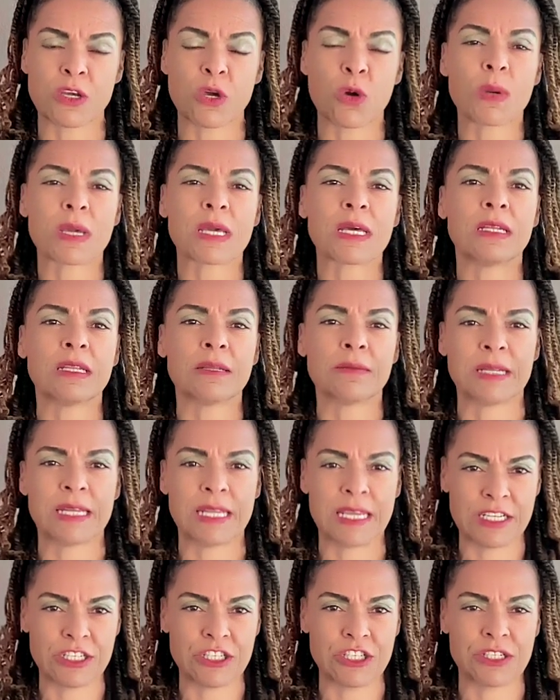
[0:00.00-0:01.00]
quick
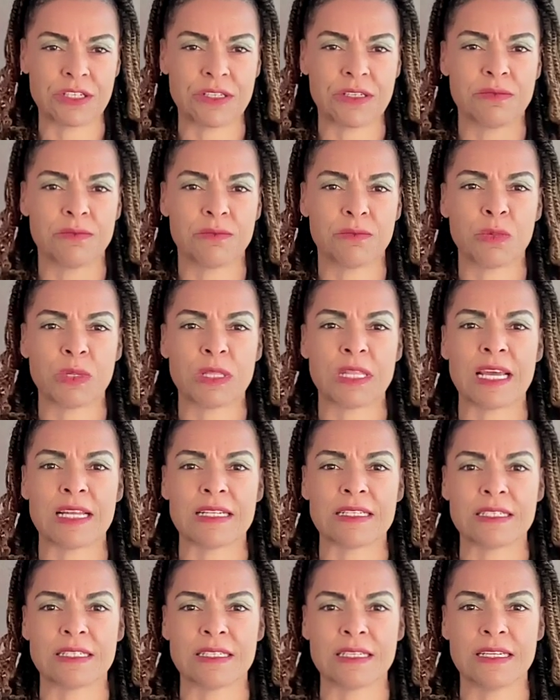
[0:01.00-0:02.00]
elimination when
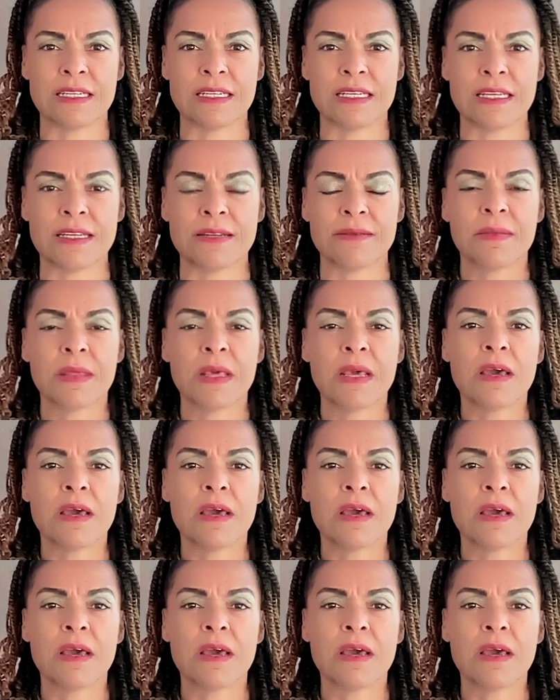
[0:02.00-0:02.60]
that's needed.